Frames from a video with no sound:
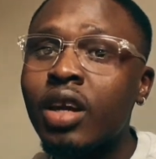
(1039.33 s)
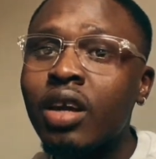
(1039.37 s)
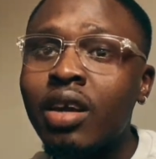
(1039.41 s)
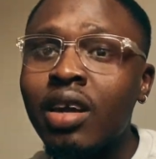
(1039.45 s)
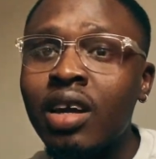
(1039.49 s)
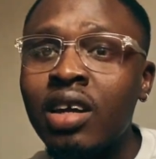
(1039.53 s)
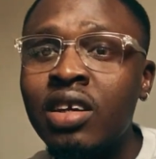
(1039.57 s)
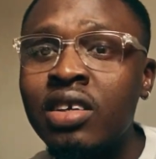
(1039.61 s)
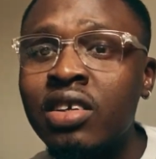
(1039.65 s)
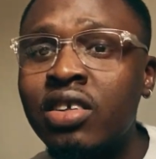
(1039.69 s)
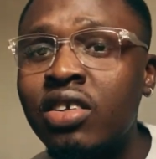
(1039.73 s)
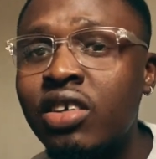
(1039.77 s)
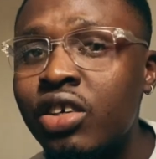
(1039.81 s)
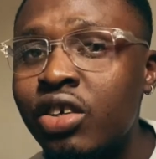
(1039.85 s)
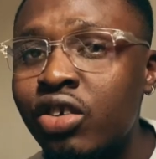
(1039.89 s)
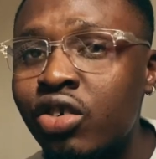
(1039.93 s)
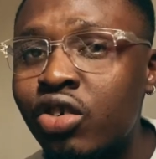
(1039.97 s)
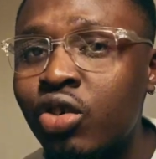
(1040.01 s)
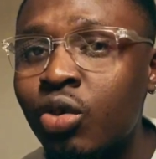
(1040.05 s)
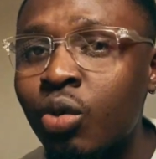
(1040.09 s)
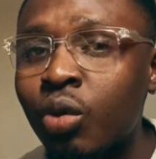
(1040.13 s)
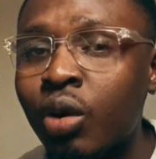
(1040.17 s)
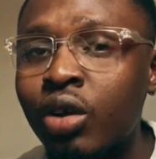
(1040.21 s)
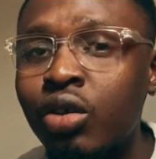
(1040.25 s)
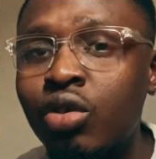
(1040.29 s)
the things
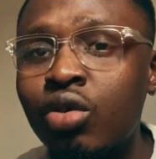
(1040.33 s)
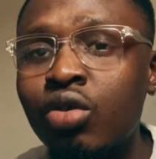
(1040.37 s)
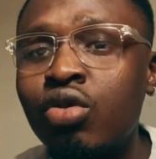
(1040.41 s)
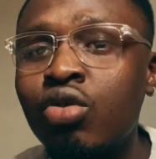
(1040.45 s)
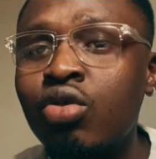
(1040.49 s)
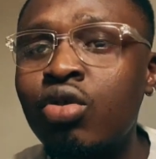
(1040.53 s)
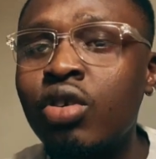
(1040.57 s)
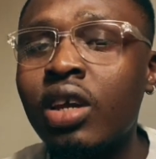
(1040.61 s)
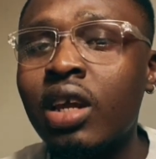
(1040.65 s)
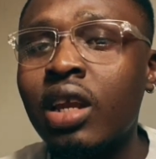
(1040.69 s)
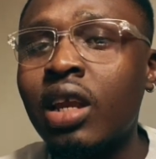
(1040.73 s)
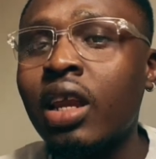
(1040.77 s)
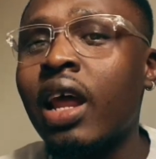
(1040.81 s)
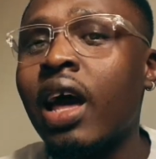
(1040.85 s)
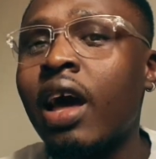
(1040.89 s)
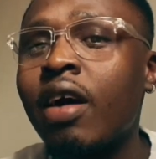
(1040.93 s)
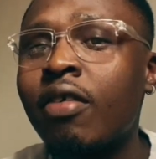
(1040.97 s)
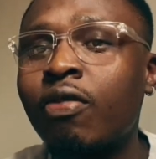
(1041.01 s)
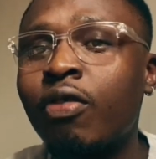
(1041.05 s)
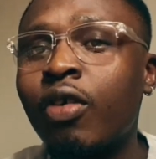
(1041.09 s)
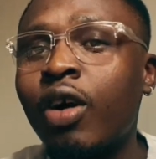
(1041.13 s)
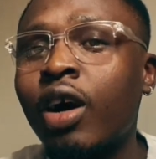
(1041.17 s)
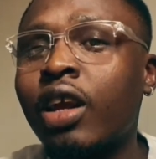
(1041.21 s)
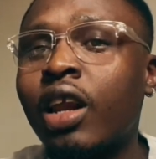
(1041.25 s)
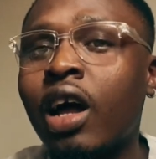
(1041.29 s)
you want to do in
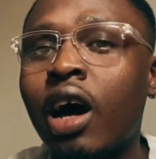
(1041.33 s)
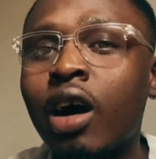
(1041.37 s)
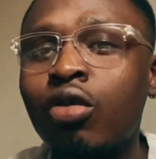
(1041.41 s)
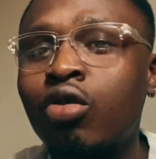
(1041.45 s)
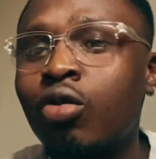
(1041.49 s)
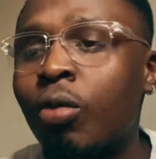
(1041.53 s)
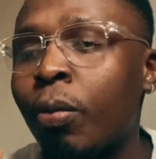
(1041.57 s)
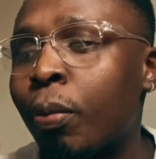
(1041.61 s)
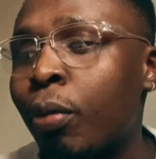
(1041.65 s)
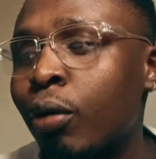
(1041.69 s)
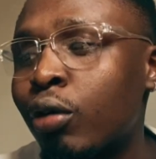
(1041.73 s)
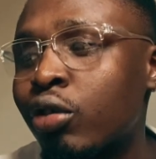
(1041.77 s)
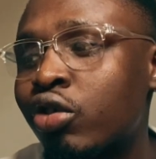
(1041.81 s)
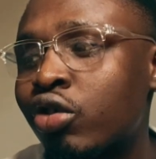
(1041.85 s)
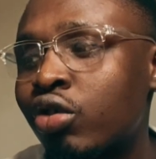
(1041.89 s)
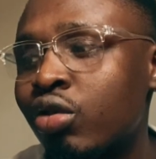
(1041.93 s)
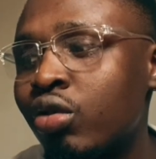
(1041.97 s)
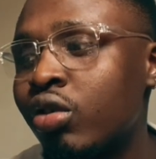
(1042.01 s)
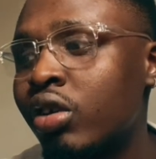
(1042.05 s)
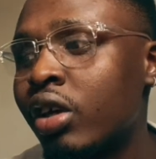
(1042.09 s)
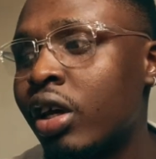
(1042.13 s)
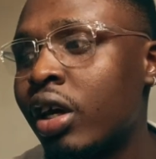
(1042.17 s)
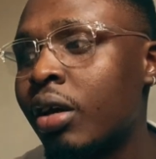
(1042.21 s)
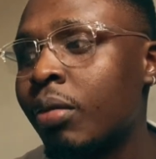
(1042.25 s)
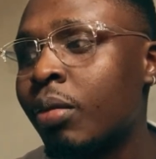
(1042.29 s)
life and how to pursue
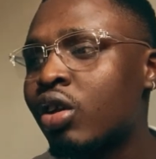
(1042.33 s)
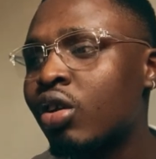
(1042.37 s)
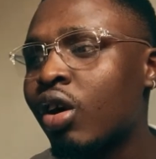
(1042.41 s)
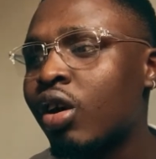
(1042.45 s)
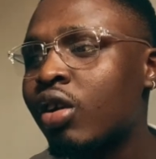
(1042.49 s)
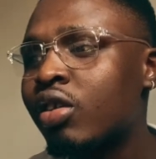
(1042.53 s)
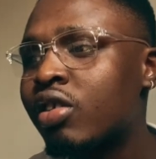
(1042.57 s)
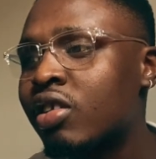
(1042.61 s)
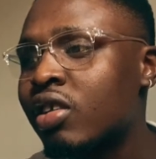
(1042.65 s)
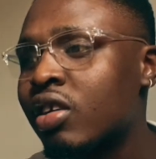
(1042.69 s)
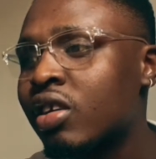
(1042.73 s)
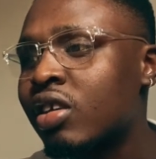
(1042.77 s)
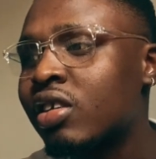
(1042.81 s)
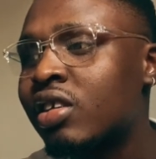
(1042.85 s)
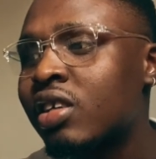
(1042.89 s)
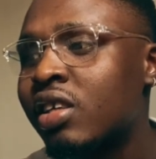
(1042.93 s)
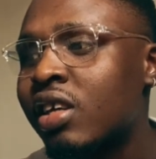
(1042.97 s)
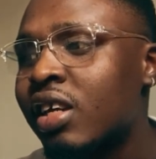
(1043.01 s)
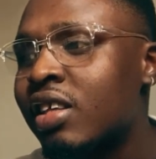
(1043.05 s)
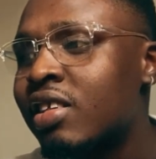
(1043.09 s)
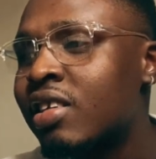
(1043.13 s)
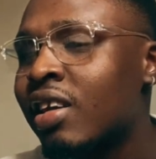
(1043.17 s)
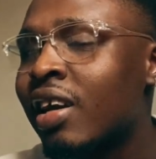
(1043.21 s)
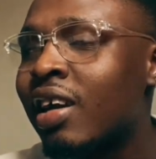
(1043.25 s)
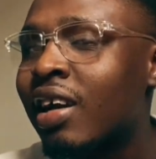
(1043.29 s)
them. Not
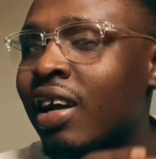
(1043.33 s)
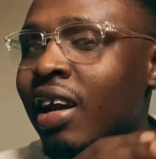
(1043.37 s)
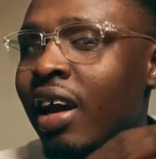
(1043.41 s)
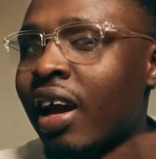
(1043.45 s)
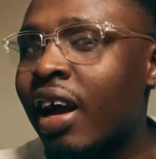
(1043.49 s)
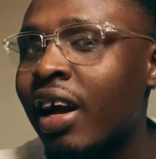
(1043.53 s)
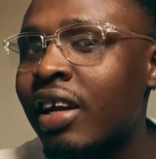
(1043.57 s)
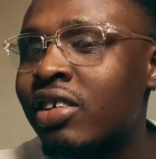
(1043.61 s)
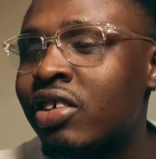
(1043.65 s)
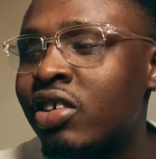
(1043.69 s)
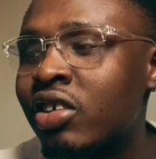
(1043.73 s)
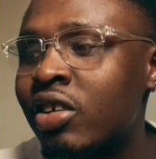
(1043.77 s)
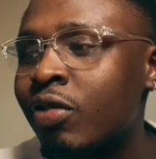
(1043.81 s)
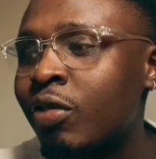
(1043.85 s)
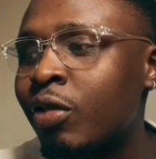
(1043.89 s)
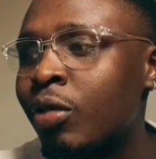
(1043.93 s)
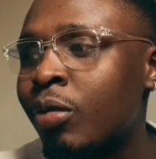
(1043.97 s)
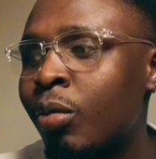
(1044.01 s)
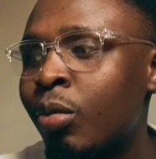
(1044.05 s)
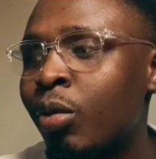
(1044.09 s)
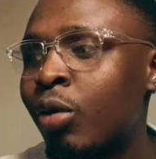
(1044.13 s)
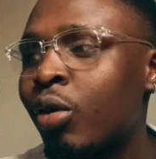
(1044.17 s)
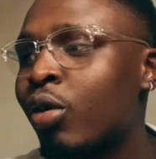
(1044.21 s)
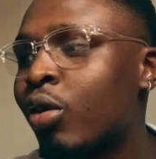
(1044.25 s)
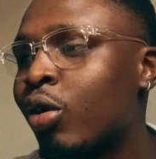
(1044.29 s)
setting clear,
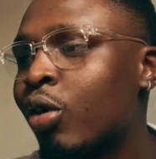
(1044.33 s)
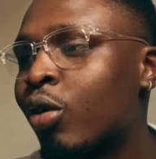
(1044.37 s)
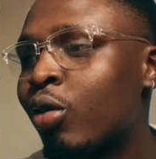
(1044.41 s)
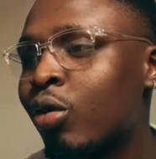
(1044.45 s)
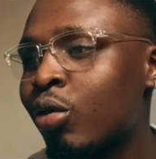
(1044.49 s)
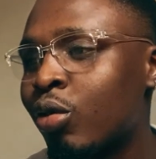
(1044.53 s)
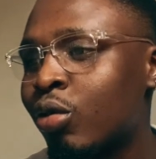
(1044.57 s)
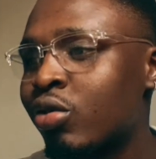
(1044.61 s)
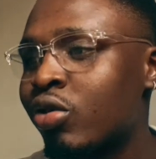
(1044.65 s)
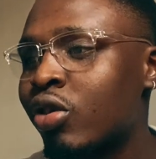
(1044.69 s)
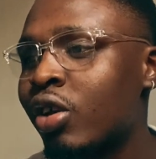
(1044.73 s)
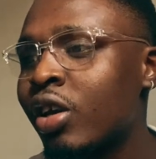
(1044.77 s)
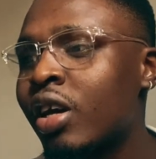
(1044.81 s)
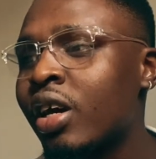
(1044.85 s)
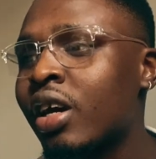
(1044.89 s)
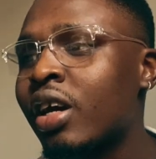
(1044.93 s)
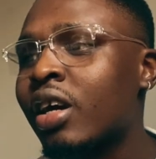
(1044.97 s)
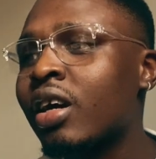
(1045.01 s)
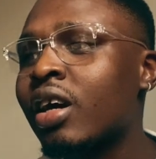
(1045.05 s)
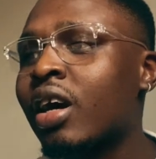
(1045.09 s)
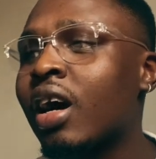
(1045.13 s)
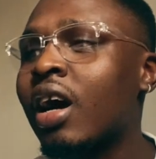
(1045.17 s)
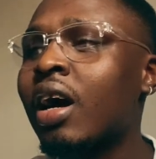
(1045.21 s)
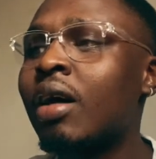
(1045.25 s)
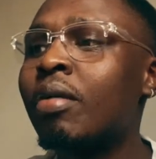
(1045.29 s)
achievable goals
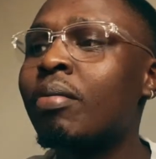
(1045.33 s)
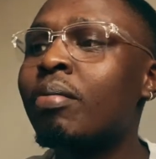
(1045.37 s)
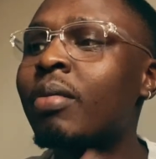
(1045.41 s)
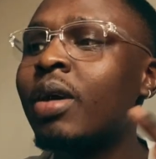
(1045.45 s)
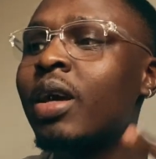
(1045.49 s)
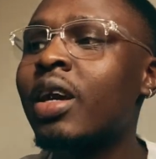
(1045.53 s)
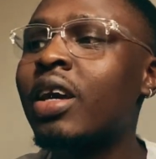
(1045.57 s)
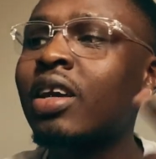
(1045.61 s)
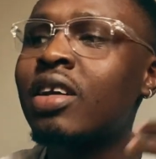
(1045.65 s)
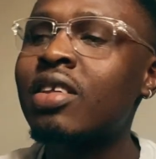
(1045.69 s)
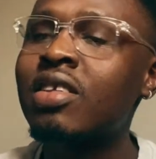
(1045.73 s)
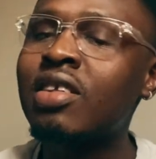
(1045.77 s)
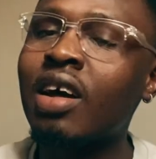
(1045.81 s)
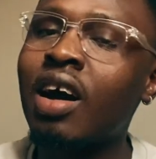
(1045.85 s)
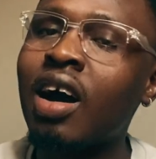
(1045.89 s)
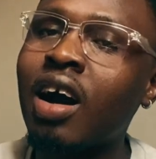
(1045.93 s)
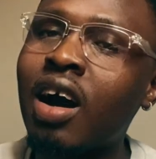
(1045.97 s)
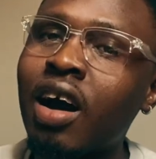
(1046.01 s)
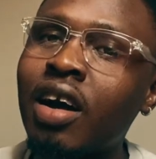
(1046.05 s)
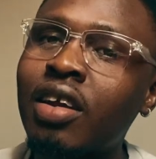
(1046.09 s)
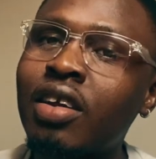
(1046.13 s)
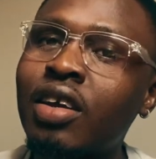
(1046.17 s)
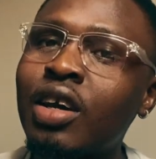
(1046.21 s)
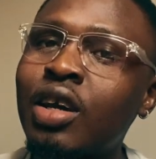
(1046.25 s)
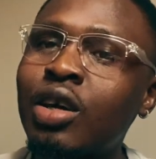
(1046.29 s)
can make it
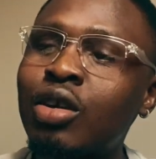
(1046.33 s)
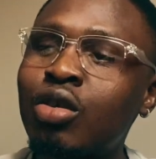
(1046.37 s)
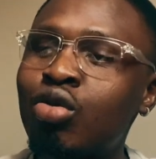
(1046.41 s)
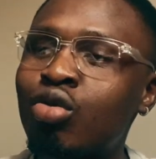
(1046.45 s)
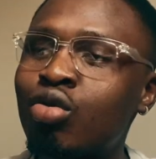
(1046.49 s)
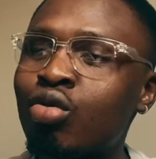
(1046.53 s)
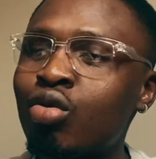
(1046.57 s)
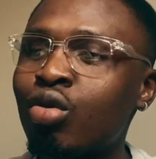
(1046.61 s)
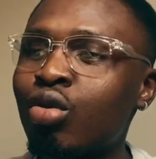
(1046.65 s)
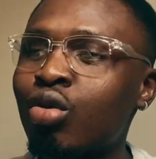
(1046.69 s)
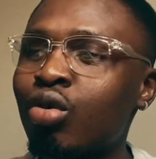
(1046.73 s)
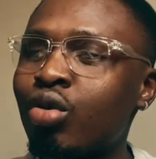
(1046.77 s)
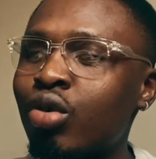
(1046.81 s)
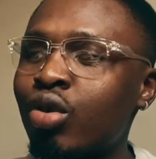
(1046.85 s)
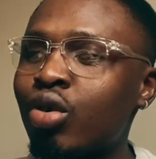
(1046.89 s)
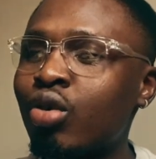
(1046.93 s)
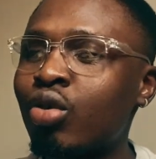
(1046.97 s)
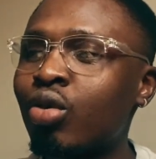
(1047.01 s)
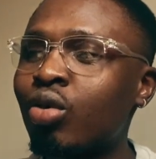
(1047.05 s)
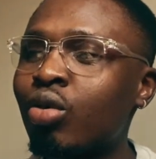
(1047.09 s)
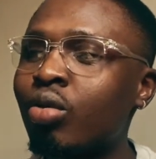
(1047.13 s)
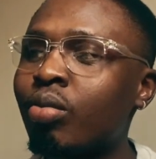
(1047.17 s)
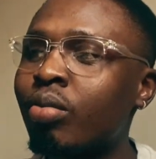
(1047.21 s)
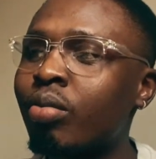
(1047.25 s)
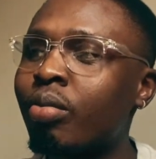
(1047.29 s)
hard
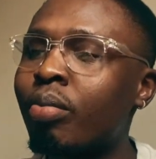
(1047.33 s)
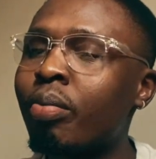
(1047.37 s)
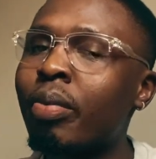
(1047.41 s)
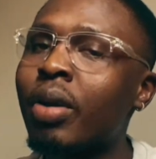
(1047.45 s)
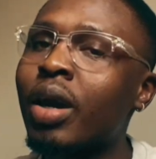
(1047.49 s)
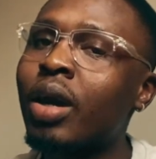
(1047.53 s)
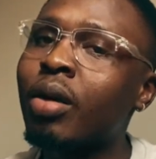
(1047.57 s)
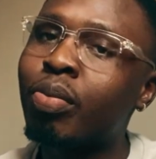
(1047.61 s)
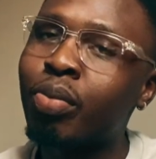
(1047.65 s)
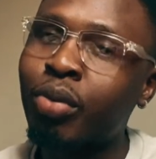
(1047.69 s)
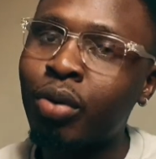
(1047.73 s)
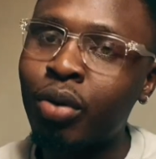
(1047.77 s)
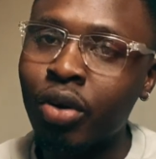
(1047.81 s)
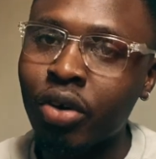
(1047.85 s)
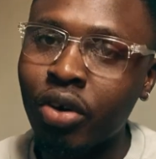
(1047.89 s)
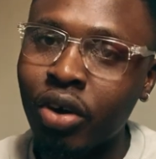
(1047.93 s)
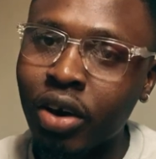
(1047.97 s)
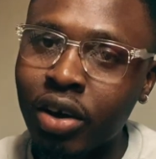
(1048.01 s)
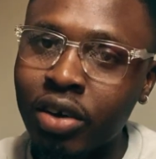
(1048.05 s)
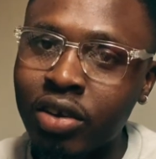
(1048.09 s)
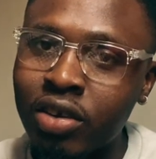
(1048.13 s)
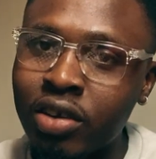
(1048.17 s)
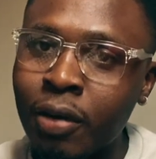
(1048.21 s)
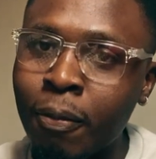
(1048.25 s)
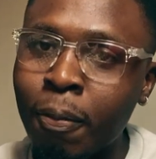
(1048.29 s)
to, make
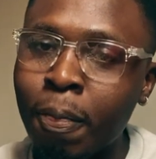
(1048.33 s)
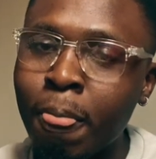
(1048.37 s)
progress.